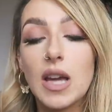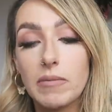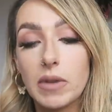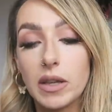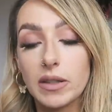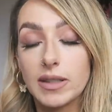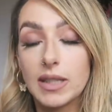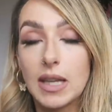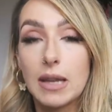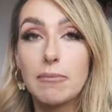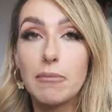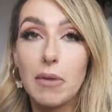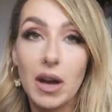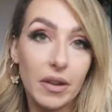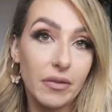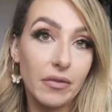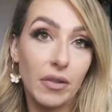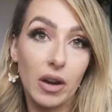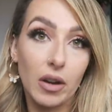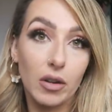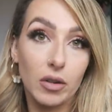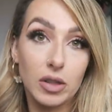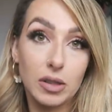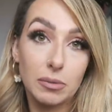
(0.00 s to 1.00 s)
I'm not saying my
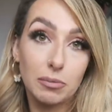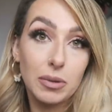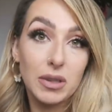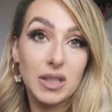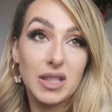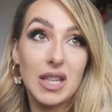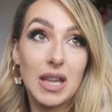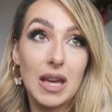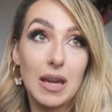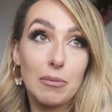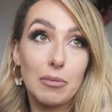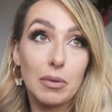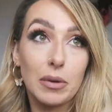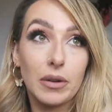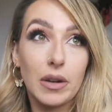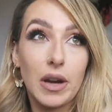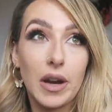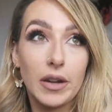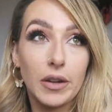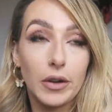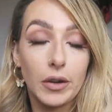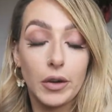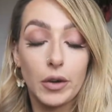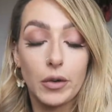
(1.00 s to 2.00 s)
followers per se, but
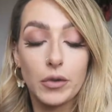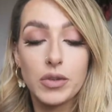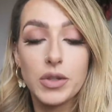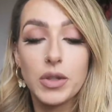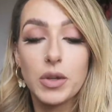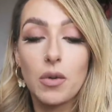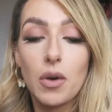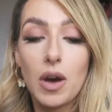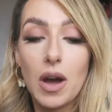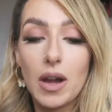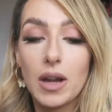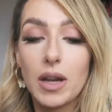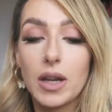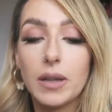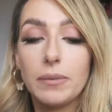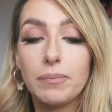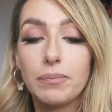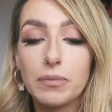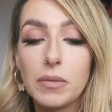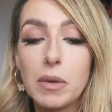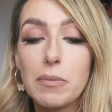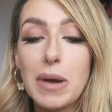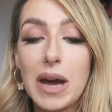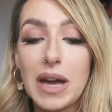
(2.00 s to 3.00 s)
I don't know. So I,
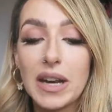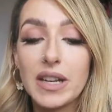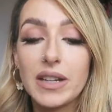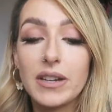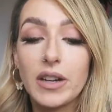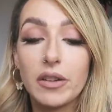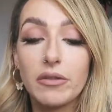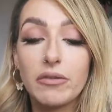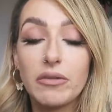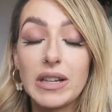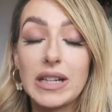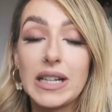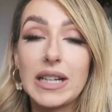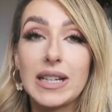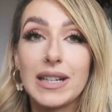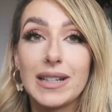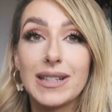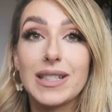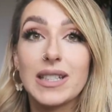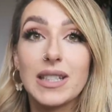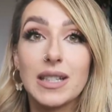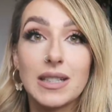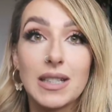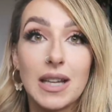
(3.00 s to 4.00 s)
Patty and I really
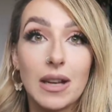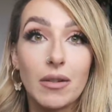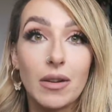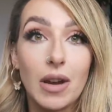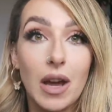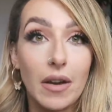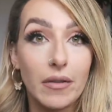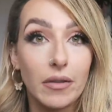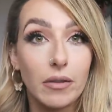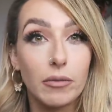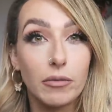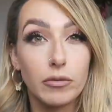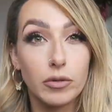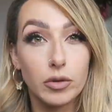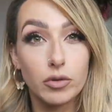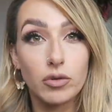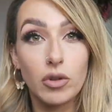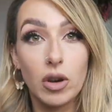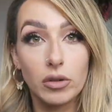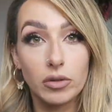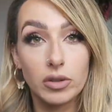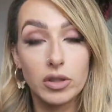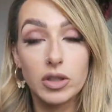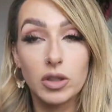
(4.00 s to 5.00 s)
need to sit down and have a
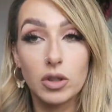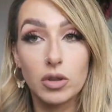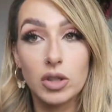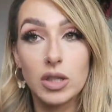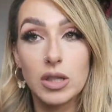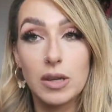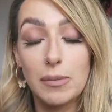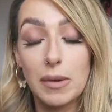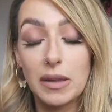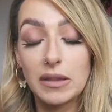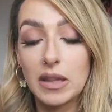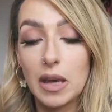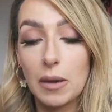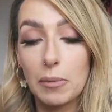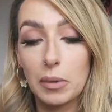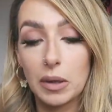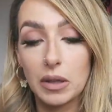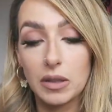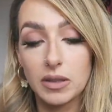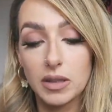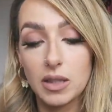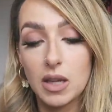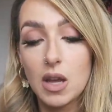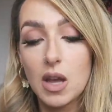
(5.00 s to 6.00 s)
strong discussion about that
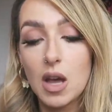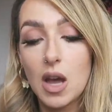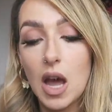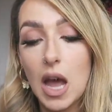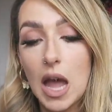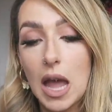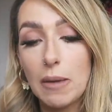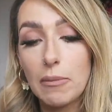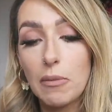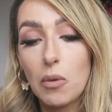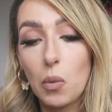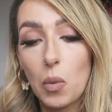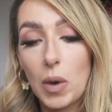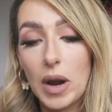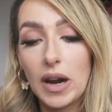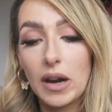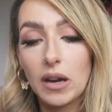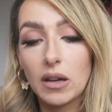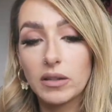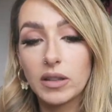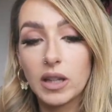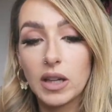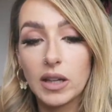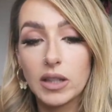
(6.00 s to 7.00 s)
because I am
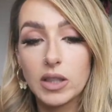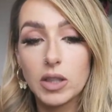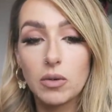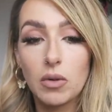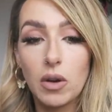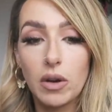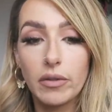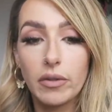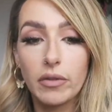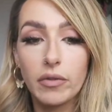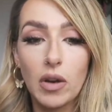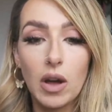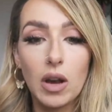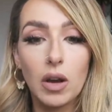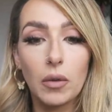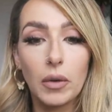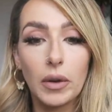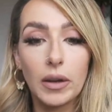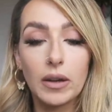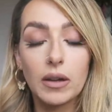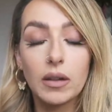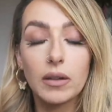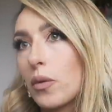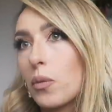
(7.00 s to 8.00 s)
aware that I do have a
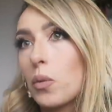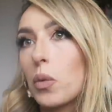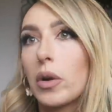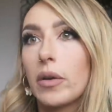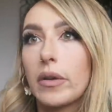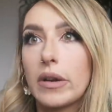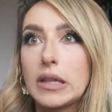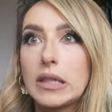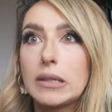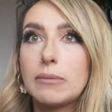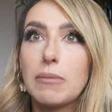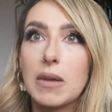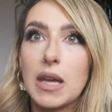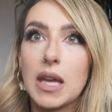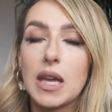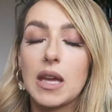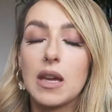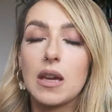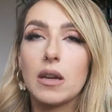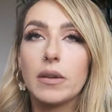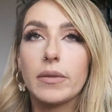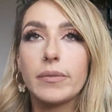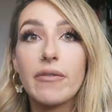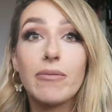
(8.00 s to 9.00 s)
following. It worries
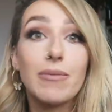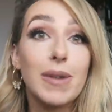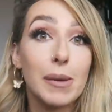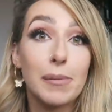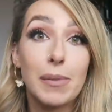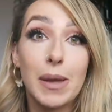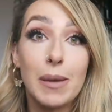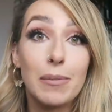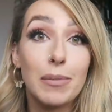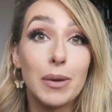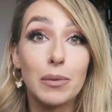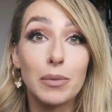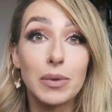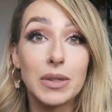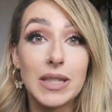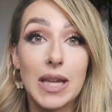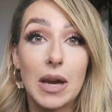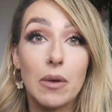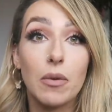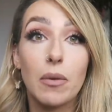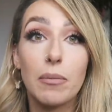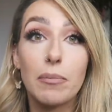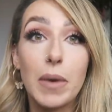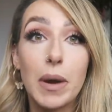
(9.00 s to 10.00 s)
me if my baby was
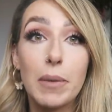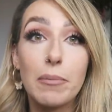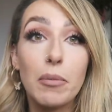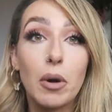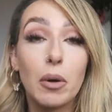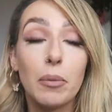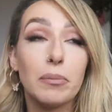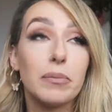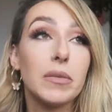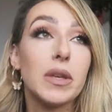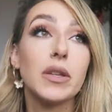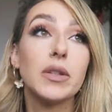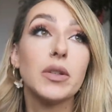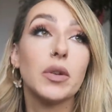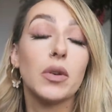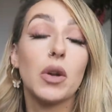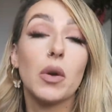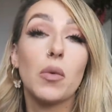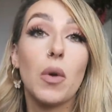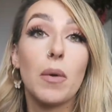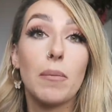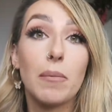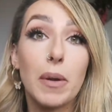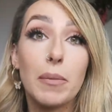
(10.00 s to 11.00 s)
out with my mum. You don't
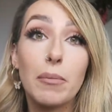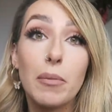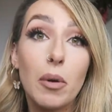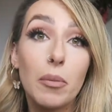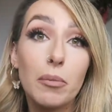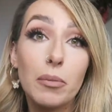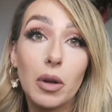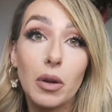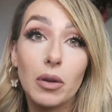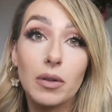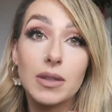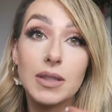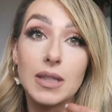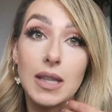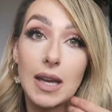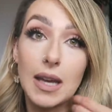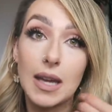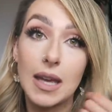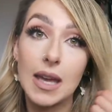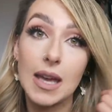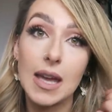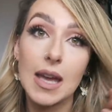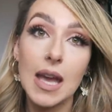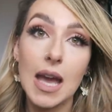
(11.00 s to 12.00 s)
know what my mum looks
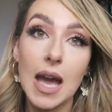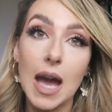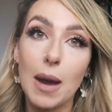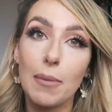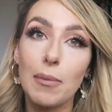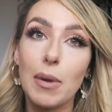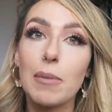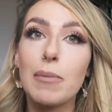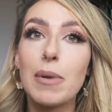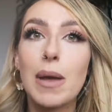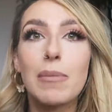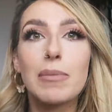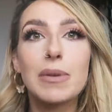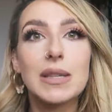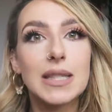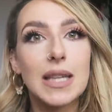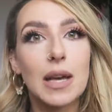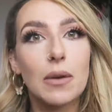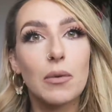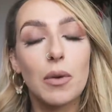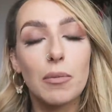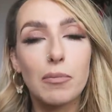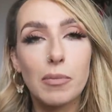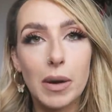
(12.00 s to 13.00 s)
like and my baby's
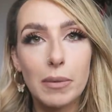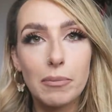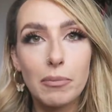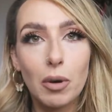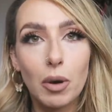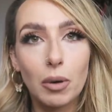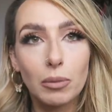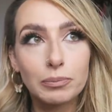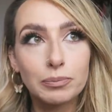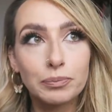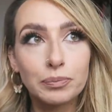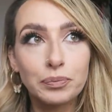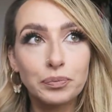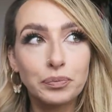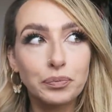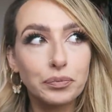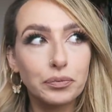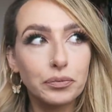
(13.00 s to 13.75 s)
out with my mum,